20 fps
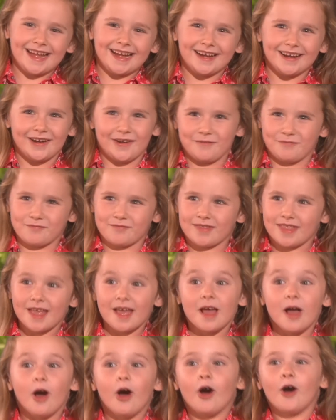um,
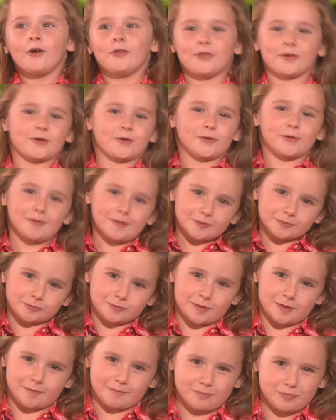all the girls
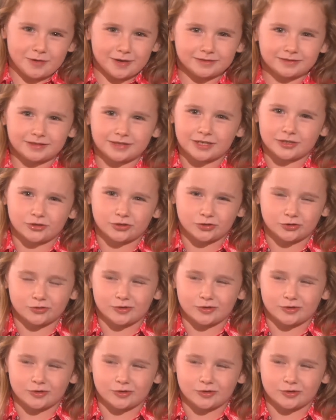were in princess